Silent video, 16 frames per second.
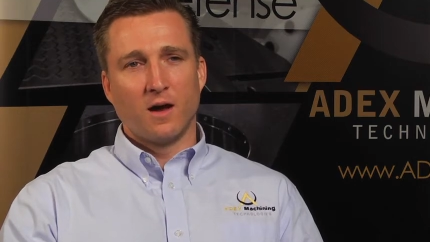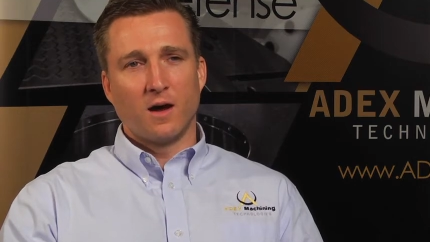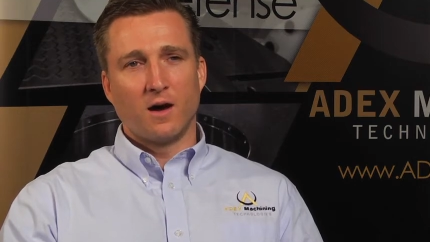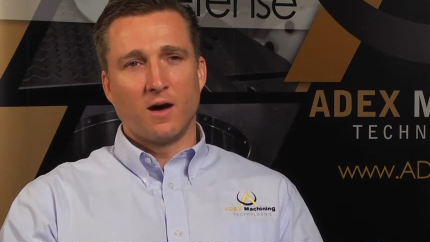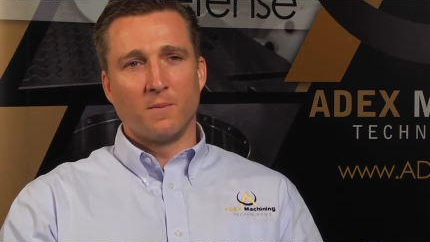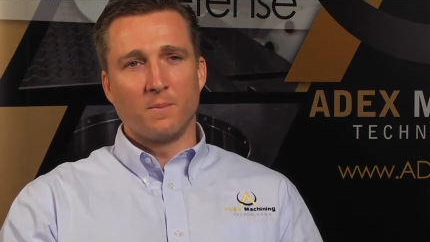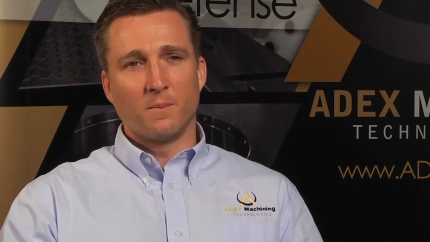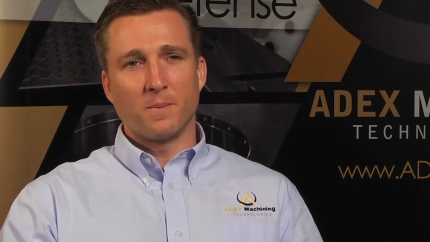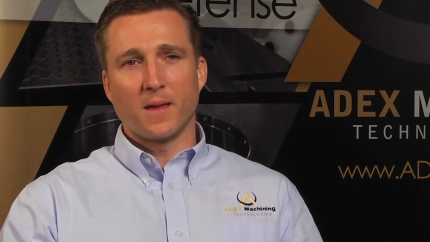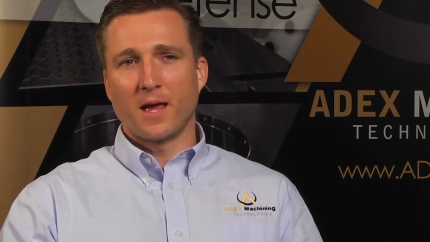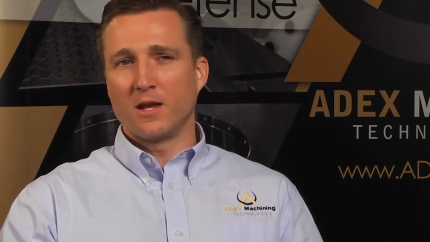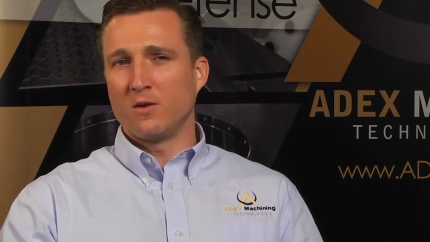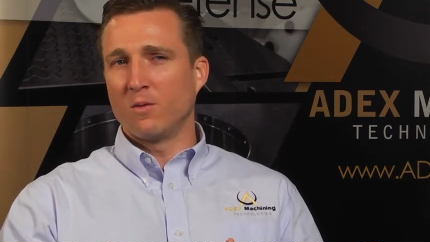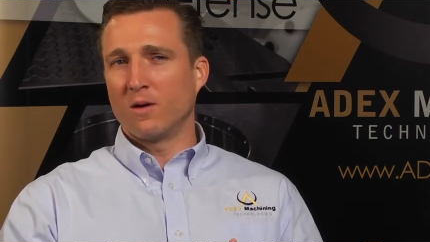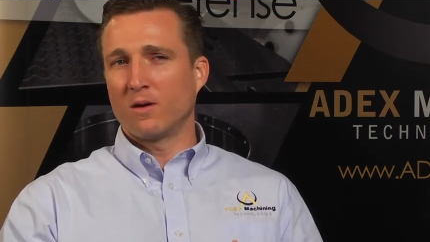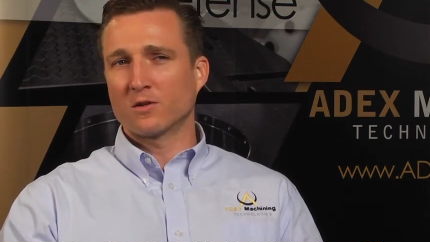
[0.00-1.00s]

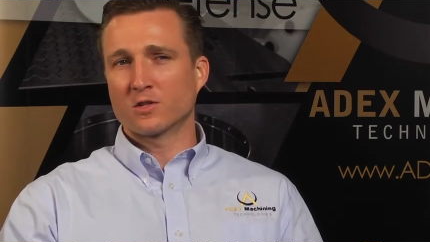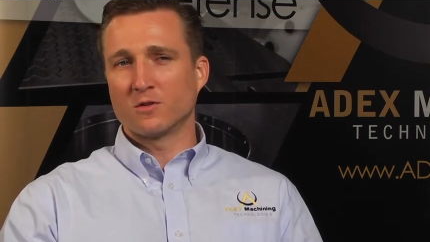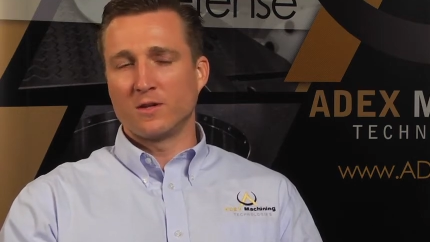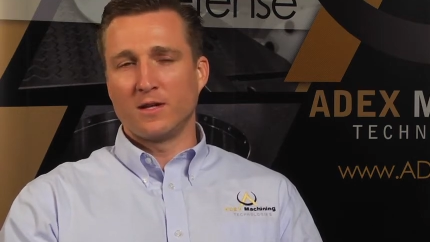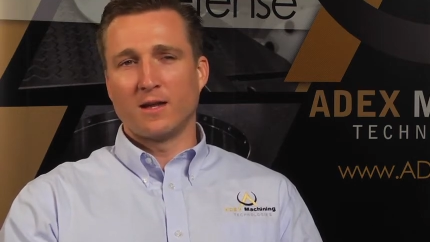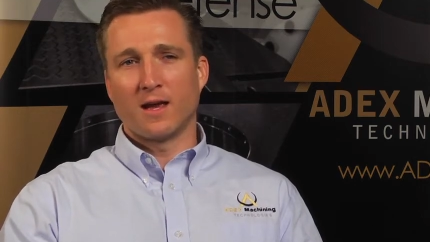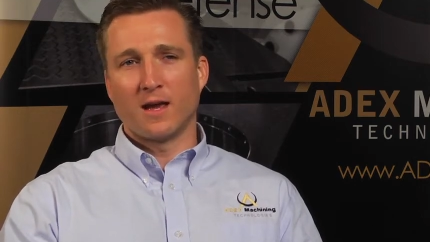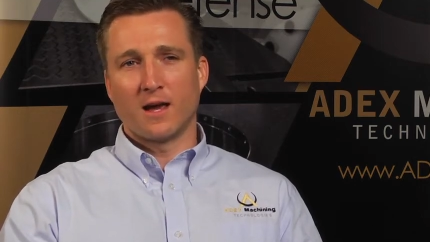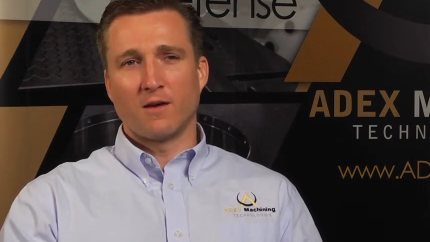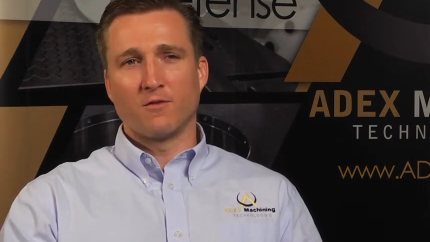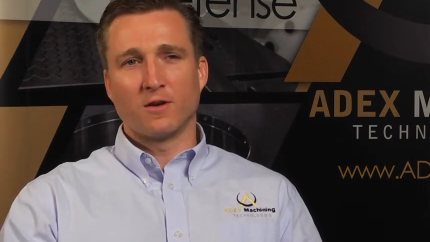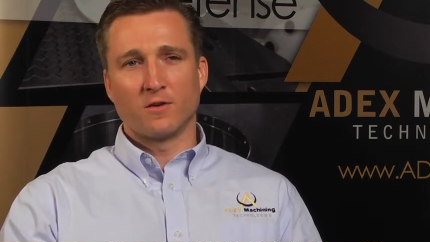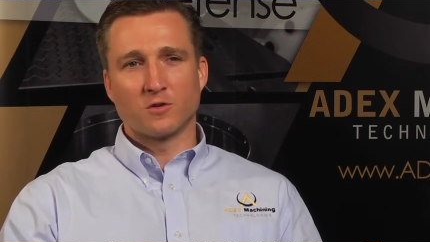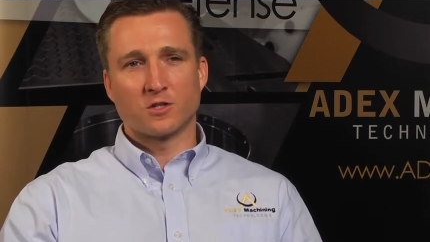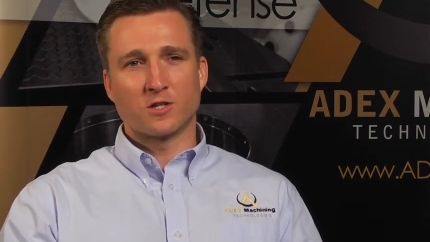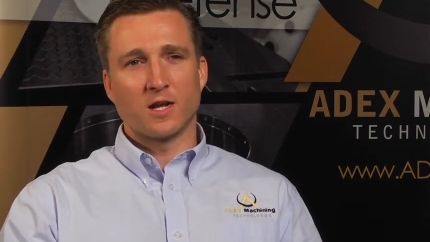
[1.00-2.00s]
And you also need to have
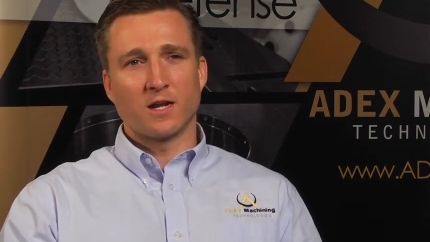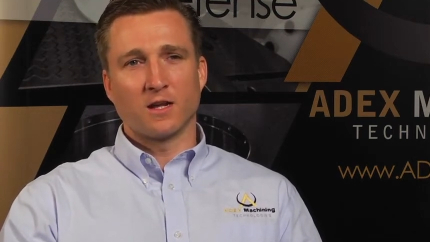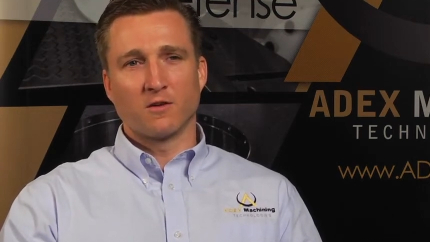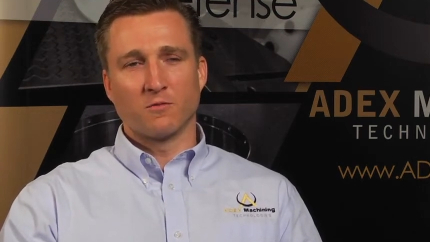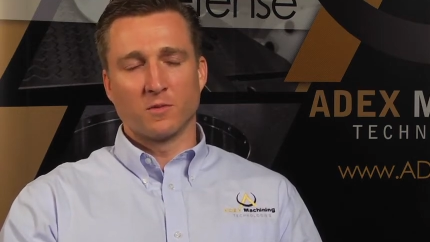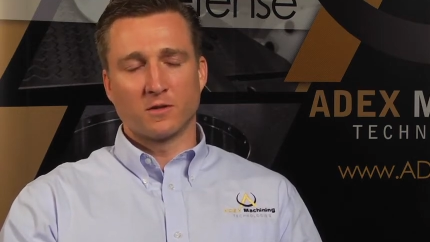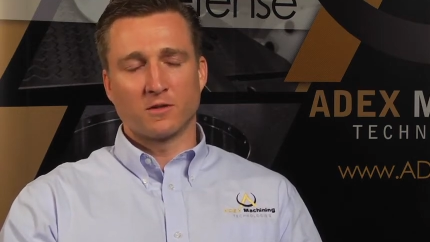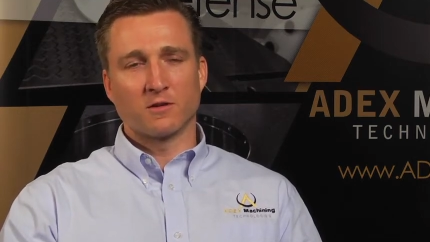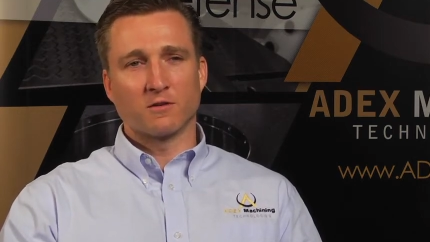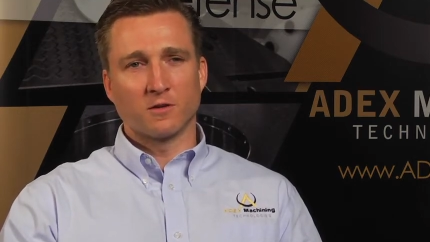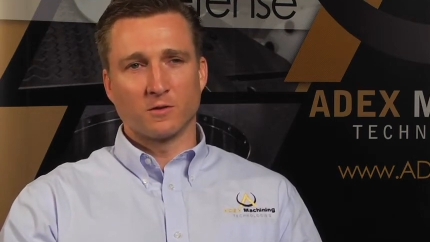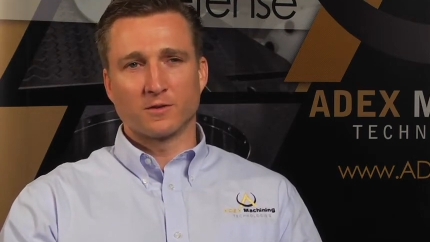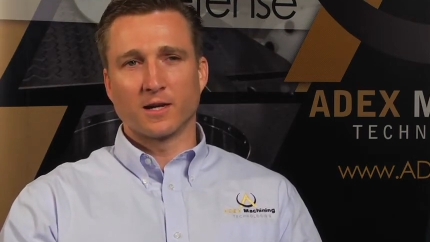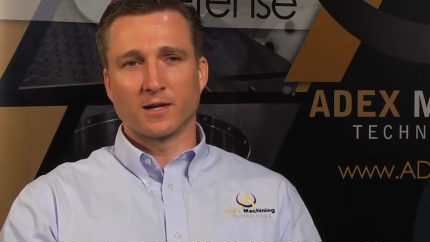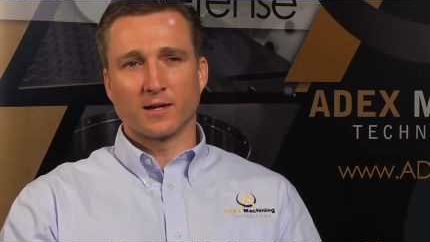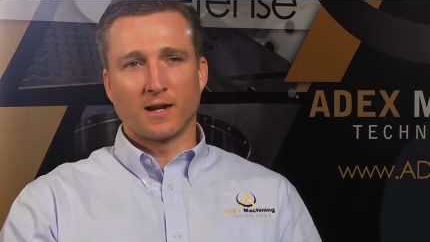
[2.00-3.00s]
an understanding of
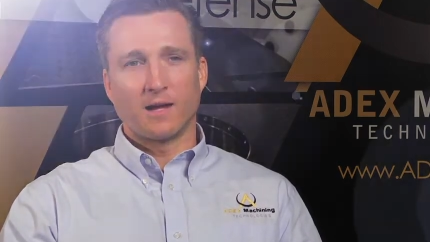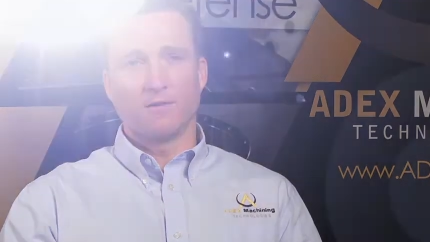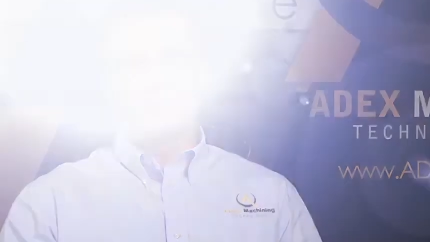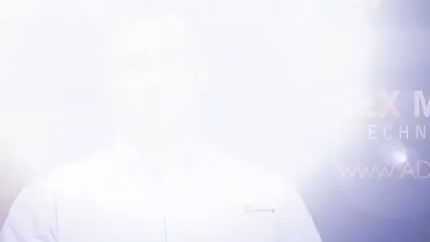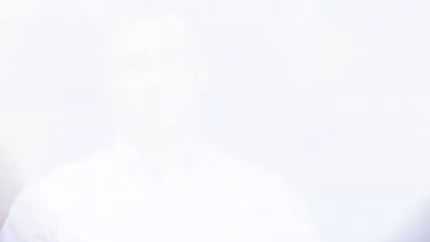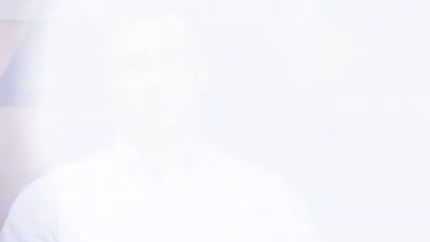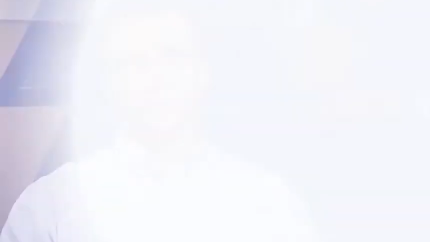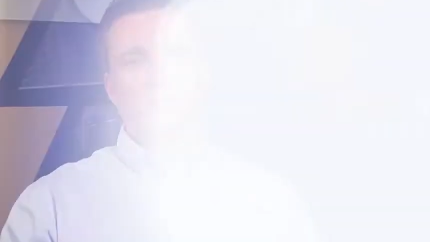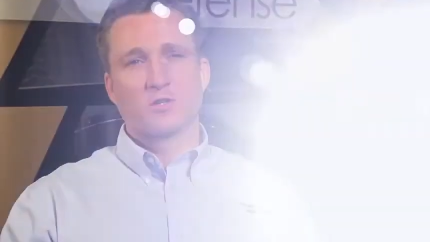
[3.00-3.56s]
material technology.